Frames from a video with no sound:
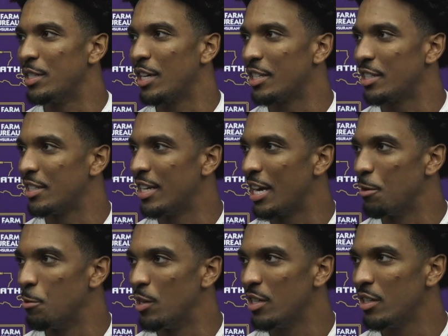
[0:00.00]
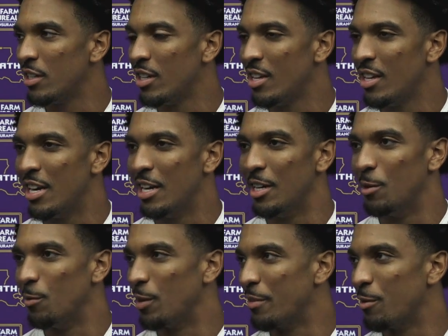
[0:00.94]
taught since day one.
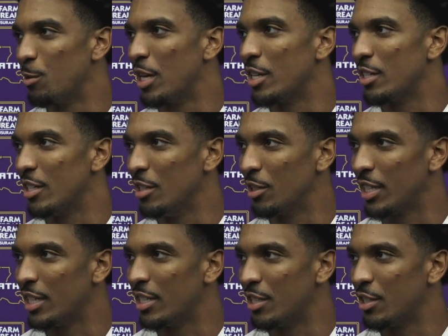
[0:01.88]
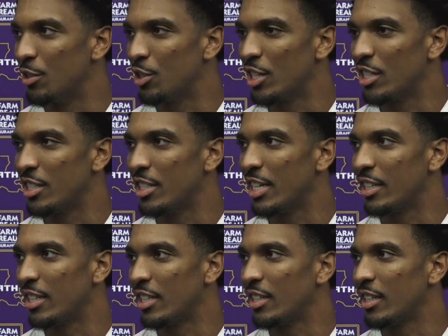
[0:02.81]
Even when I was a little kid, you know, trusting your
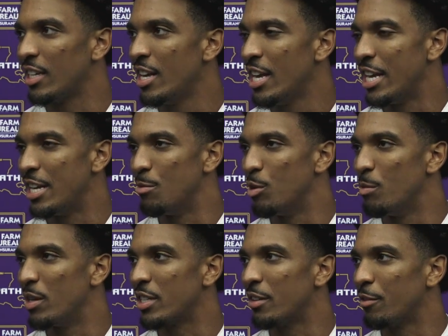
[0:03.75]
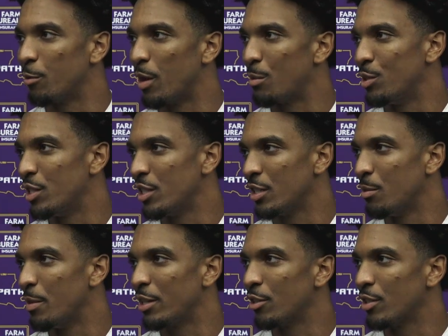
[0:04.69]
technique and put myself in the right position to
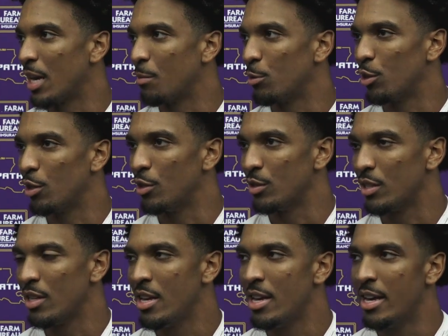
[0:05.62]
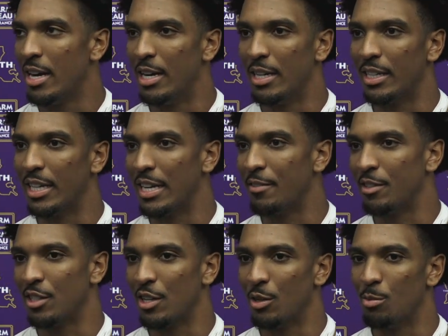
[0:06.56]
make those type of throws, even,
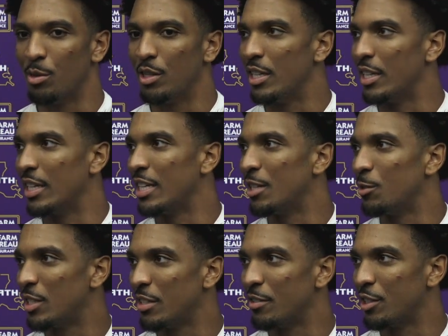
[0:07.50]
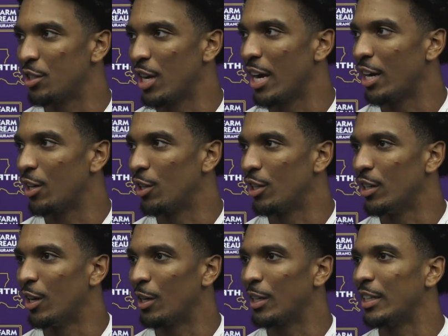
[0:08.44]
you know, hitting the receiver's stride
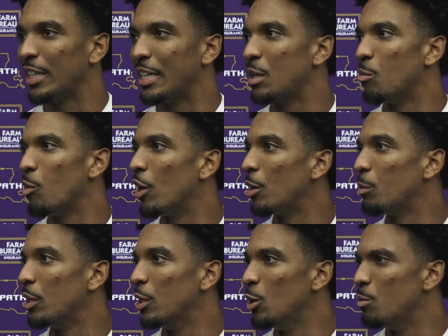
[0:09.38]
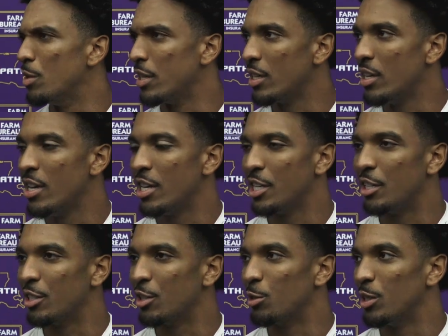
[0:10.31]
or getting the ball up a little bit, you
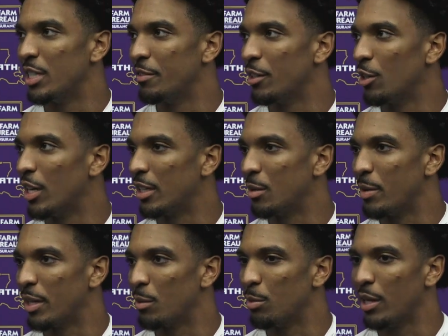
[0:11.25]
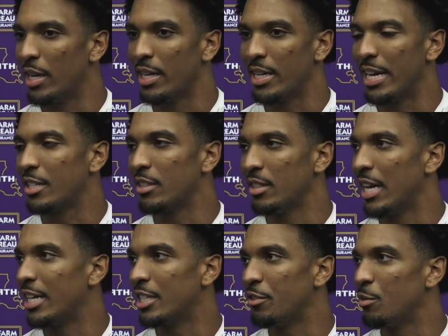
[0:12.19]
know, so the receiver go out there and make a play. And that's
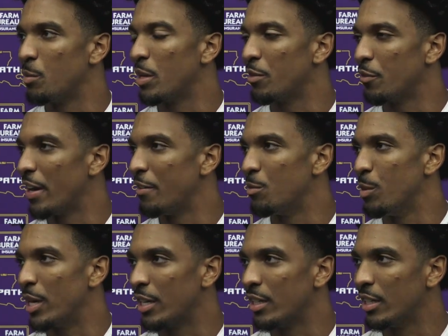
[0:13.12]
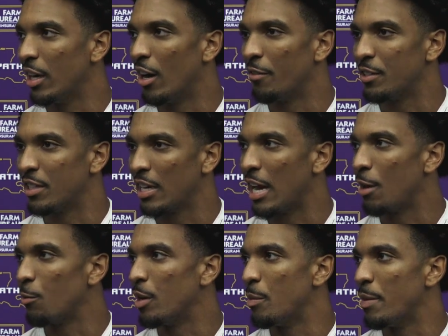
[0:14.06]
not just for me, it's for everybody, the offensive
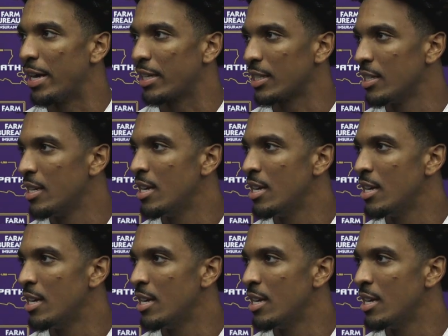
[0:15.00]
line, running backs,